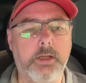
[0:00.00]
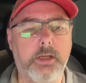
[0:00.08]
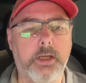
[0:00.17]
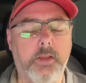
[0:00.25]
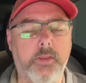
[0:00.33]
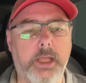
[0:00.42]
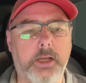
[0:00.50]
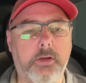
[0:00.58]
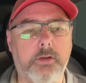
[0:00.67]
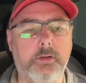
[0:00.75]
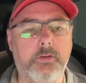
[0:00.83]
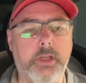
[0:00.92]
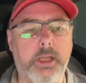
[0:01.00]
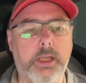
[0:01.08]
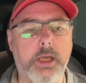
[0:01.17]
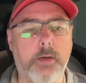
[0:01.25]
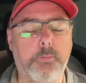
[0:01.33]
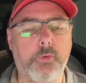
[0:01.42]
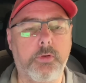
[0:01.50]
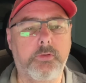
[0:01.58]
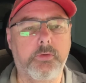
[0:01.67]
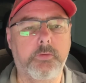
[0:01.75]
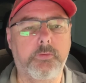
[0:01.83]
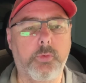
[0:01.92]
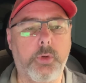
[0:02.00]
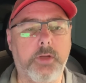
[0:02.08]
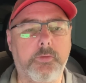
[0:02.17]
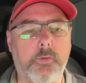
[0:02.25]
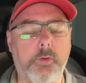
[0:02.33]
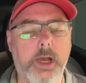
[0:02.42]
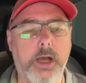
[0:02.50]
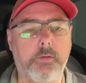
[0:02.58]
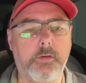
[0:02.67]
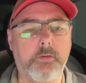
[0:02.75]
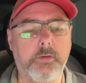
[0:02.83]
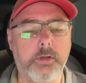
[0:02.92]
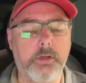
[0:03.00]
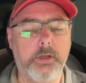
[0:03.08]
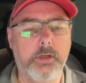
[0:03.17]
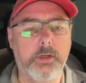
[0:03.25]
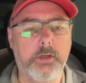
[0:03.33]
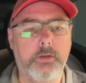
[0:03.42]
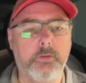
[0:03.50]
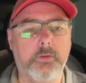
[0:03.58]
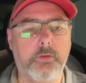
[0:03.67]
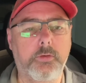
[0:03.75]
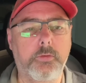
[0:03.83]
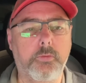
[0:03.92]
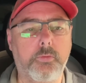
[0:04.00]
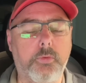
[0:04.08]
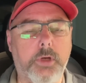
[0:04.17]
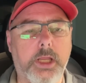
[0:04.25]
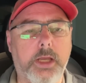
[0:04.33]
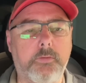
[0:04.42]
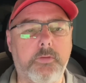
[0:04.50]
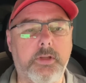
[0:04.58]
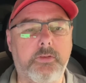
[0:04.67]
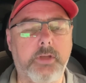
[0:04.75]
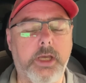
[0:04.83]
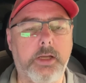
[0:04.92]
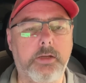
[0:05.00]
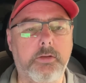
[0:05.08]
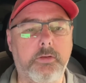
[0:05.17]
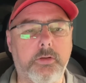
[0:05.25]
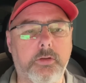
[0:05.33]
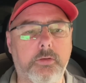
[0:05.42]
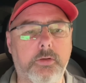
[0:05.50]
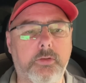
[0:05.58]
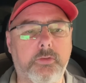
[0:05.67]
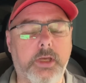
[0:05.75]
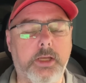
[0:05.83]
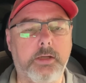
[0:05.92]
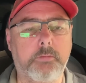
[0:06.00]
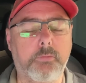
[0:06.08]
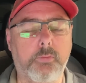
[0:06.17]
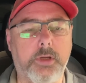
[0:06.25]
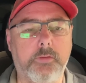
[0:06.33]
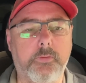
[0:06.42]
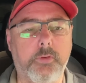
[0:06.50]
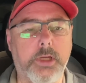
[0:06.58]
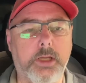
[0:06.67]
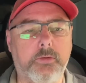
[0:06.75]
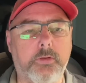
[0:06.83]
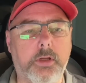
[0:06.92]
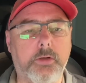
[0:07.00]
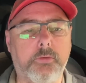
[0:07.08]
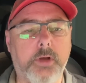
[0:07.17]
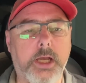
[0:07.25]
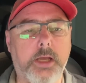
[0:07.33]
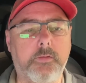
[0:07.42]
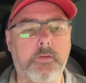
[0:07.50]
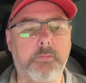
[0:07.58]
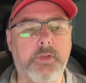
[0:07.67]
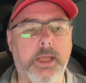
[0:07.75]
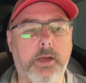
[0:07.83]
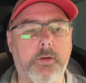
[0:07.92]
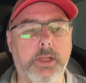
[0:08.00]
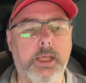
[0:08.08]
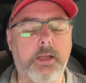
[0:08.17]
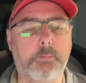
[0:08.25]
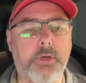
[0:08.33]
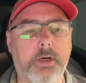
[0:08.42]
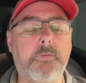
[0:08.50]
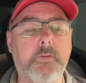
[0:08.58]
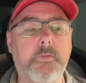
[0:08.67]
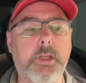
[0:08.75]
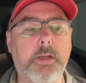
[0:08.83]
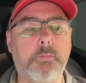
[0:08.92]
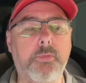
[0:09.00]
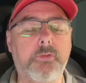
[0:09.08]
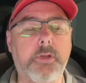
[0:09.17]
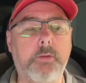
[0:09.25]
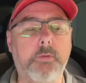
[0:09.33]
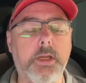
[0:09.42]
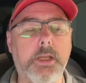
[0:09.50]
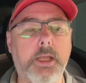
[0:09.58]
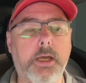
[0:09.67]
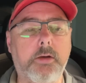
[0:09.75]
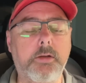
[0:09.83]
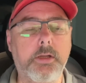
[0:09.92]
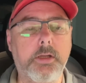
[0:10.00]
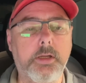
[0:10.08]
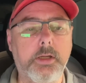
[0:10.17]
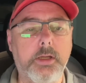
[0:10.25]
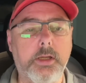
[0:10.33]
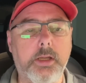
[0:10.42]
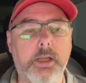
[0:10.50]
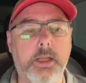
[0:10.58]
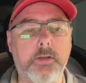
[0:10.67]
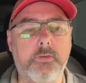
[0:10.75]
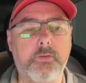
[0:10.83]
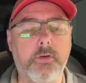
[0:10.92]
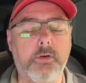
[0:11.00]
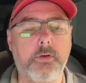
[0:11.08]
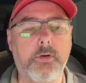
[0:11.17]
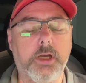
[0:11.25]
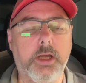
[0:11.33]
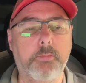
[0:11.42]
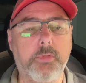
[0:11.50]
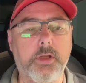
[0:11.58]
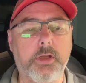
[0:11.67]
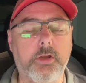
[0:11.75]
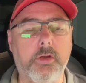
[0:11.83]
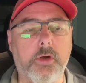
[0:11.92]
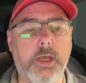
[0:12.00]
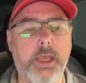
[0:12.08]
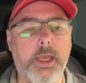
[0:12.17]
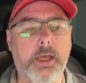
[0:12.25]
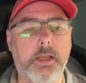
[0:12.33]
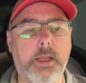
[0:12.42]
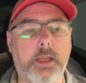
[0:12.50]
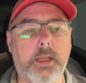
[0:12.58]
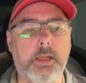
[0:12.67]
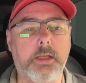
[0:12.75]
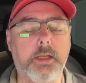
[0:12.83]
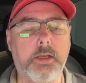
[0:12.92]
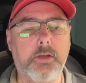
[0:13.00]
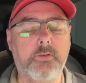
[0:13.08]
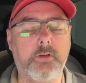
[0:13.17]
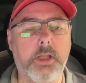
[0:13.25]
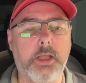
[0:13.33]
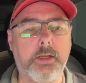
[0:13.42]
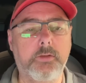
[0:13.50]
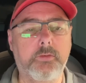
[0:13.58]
and that it could take upwards of 24 hours. So what I've decided to do is I went for a nice long drive. I'm down at about 15% right now. And so I'm going to go ahead and initialize